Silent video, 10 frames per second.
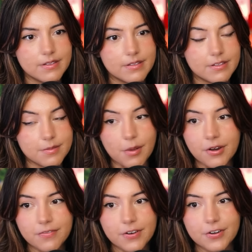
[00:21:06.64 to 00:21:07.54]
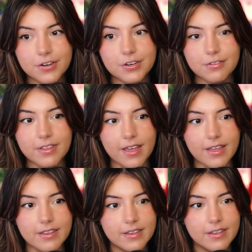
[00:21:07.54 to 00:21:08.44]
Smart of her to do
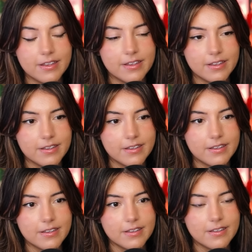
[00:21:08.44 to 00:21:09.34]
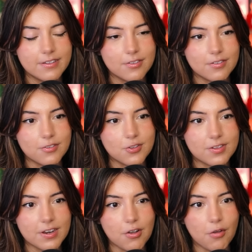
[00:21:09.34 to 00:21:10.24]
that.
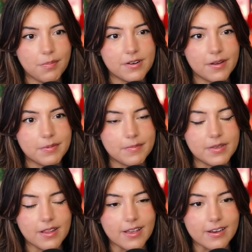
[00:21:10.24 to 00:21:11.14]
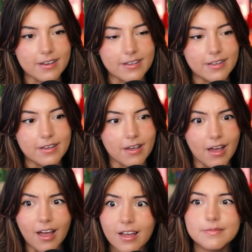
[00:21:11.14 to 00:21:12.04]
She's gonna open it up and be like,
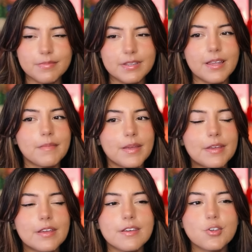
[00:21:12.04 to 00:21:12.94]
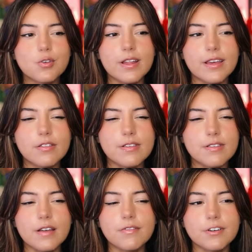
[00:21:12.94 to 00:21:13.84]
huh? But then maybe she'll like
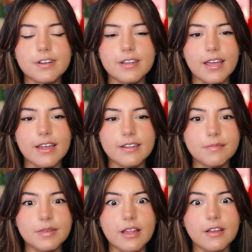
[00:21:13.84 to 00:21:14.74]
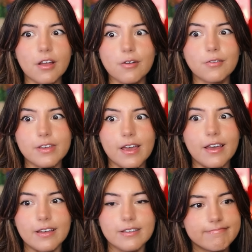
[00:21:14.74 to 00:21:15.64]
discover it again and be like, oh
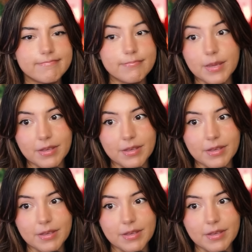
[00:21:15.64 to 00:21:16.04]
yeah, maybe.